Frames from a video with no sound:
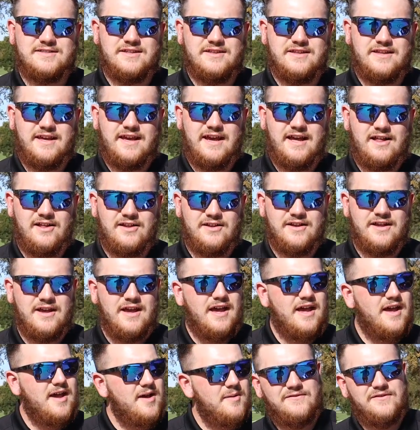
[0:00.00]
to the gallon.
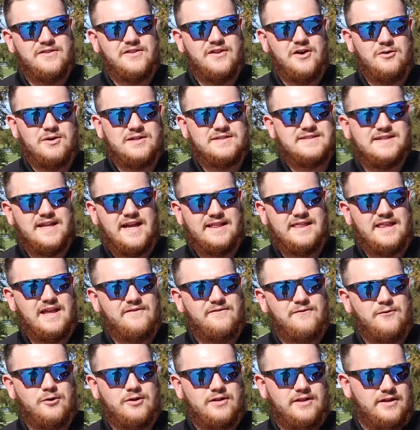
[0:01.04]
Even though it's not that
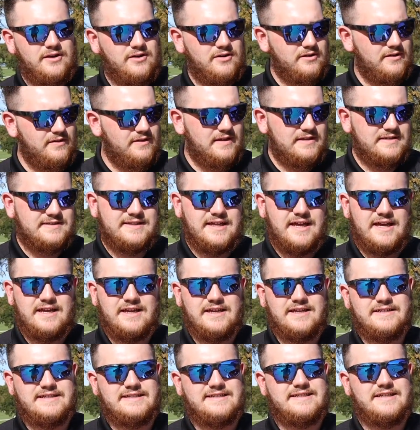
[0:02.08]
4 liter, this thing
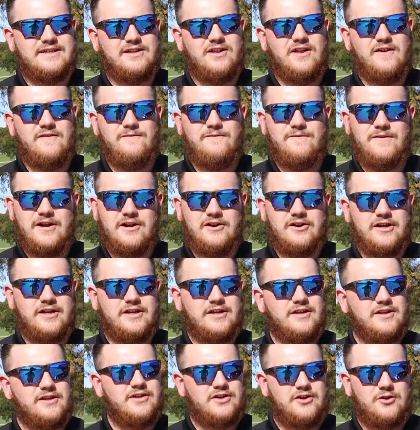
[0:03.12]
is still a
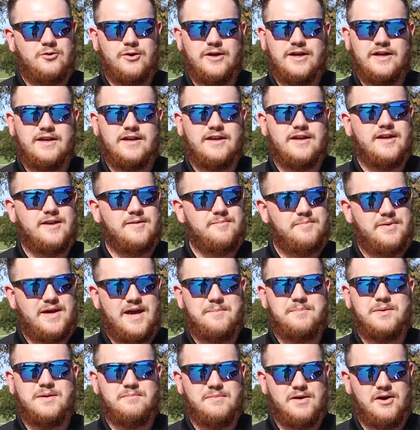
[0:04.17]
very quick and
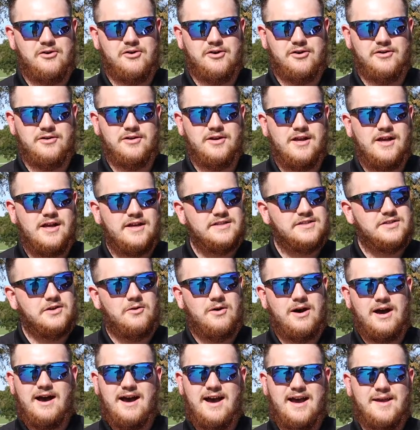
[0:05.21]
peppy motor.
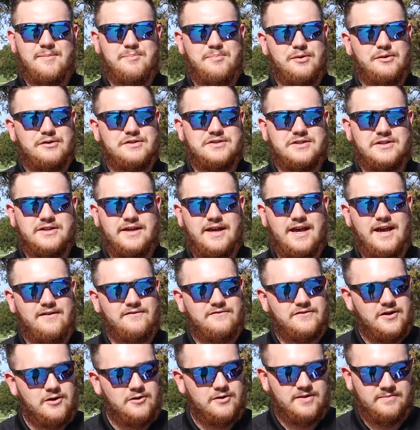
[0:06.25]
So I personally
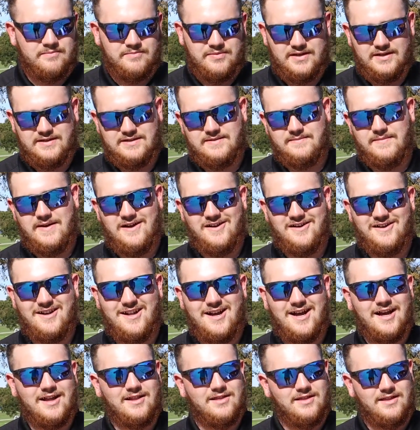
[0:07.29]
have no complaints about it.
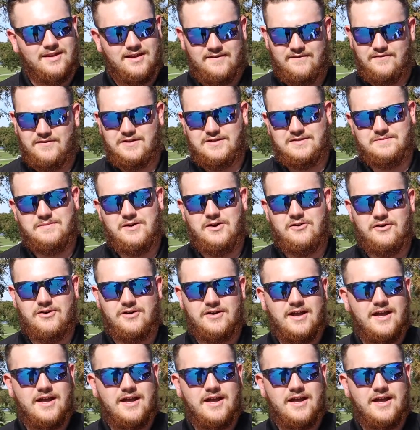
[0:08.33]
I love this motor.